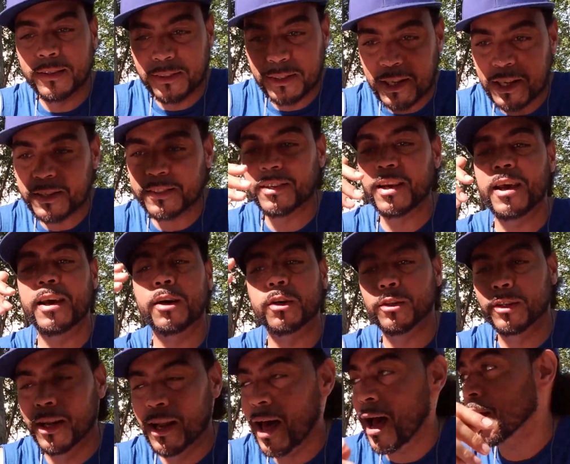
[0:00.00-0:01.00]
detailed,
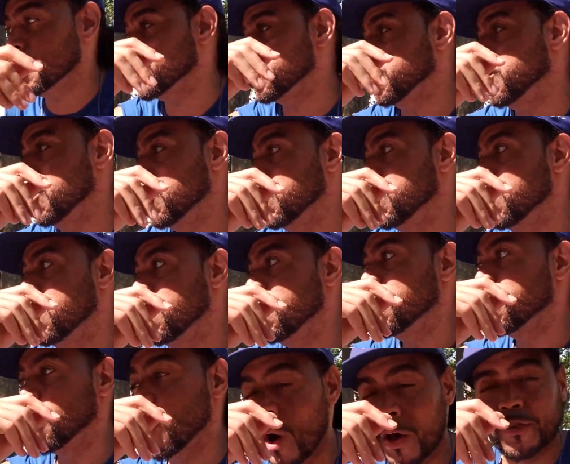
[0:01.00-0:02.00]
logical
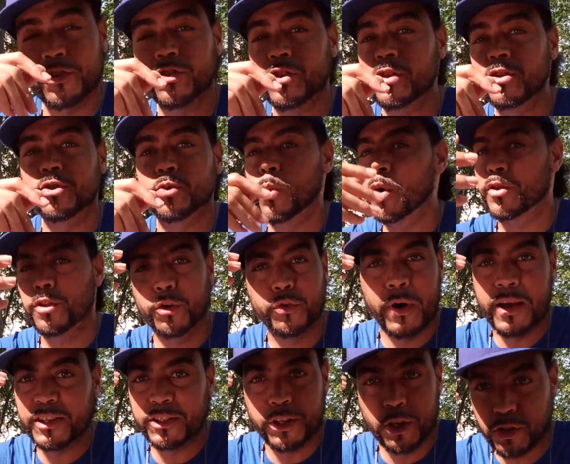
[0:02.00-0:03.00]
questions with
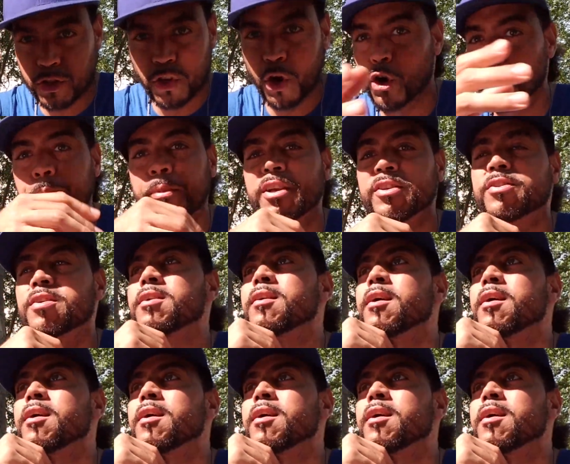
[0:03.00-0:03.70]
great discernment.